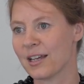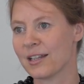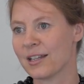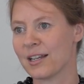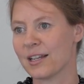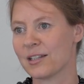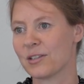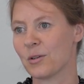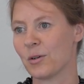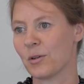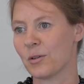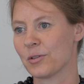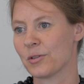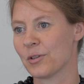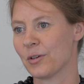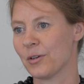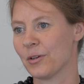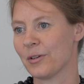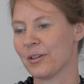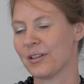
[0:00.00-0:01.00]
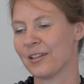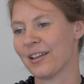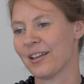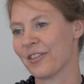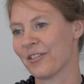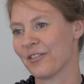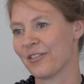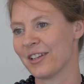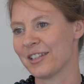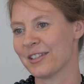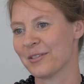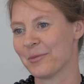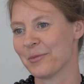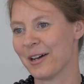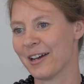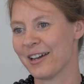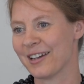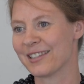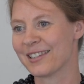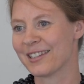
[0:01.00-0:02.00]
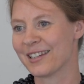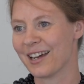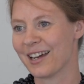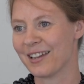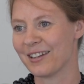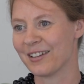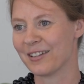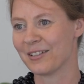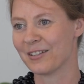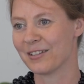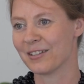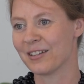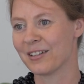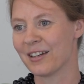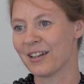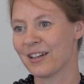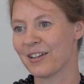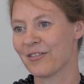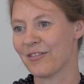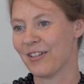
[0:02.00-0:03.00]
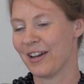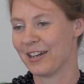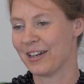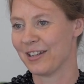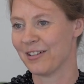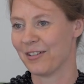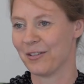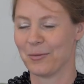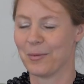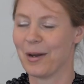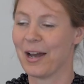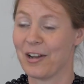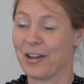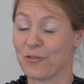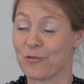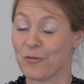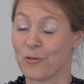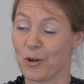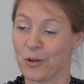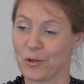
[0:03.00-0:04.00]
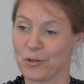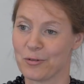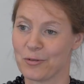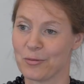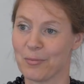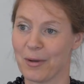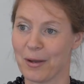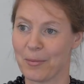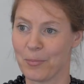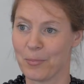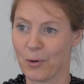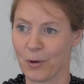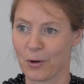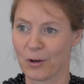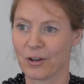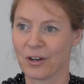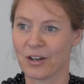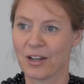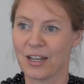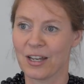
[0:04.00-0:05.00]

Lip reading: And that's also another reason why I started why I wrote my book,